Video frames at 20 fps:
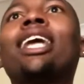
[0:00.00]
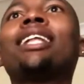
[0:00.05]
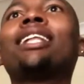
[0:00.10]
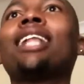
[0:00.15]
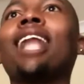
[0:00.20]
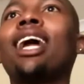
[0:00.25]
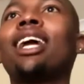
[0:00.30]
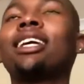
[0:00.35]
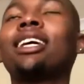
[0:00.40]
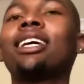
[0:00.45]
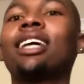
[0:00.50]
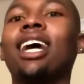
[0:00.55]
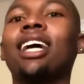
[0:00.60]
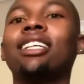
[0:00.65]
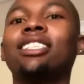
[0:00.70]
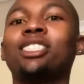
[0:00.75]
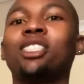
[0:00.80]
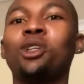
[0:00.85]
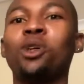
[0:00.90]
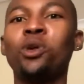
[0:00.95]
Like it,
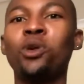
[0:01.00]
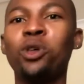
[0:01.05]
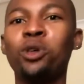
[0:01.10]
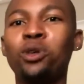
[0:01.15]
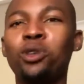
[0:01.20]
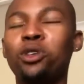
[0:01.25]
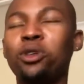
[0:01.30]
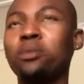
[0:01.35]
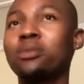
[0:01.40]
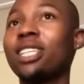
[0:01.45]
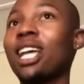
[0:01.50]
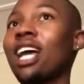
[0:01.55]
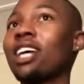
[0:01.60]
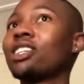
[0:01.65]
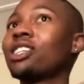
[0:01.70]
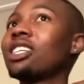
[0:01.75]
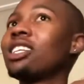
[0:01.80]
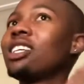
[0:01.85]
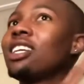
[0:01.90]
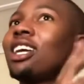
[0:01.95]
guys, with YouTube's
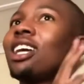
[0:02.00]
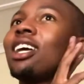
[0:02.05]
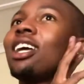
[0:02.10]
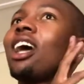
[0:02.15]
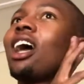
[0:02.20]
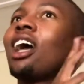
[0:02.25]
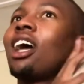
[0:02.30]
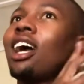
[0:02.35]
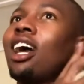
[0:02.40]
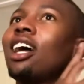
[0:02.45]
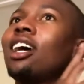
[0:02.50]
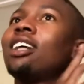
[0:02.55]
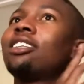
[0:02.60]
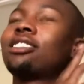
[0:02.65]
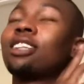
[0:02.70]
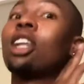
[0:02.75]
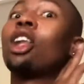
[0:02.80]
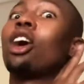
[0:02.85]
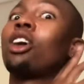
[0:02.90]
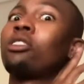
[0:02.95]
actually it, it's
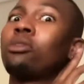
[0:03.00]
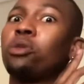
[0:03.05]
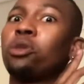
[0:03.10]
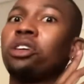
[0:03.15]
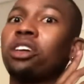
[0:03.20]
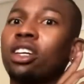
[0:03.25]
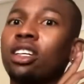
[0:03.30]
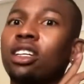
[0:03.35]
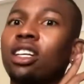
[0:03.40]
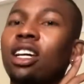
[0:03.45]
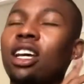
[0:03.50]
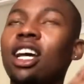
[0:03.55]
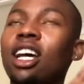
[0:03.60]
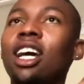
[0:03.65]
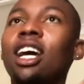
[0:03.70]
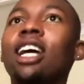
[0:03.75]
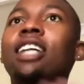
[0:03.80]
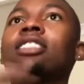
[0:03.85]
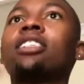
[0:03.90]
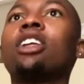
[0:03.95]
a lot of work.
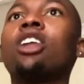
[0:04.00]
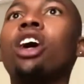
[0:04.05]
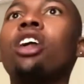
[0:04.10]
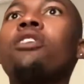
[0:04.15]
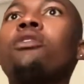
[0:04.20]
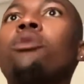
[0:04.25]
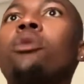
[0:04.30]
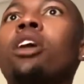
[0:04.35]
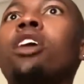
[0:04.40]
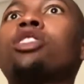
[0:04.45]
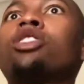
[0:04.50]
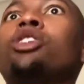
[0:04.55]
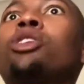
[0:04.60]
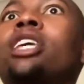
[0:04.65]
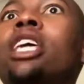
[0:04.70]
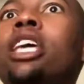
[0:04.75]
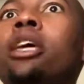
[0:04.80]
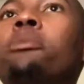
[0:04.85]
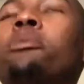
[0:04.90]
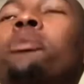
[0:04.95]
It's a lot of work to
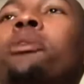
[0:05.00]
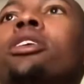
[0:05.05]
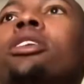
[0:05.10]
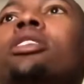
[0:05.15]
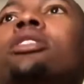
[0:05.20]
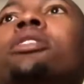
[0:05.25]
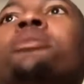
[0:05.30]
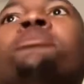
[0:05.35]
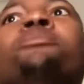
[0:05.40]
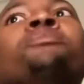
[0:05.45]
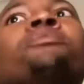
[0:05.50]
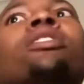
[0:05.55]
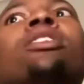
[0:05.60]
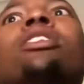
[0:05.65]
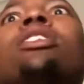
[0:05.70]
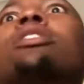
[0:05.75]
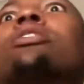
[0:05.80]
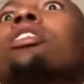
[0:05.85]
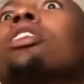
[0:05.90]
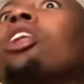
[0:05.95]
keep because
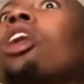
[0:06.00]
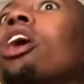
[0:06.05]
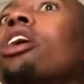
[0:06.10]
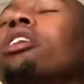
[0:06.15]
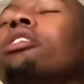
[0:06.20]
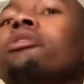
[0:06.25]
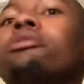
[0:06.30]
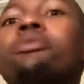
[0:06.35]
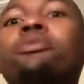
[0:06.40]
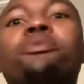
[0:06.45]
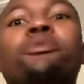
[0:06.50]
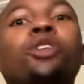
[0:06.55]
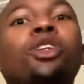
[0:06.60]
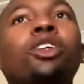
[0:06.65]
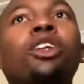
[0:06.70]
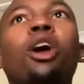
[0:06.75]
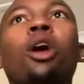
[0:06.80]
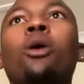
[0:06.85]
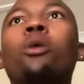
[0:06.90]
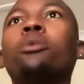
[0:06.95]
there's a lot of you
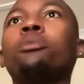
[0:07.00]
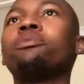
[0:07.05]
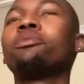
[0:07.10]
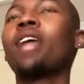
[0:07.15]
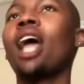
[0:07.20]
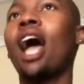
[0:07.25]
know.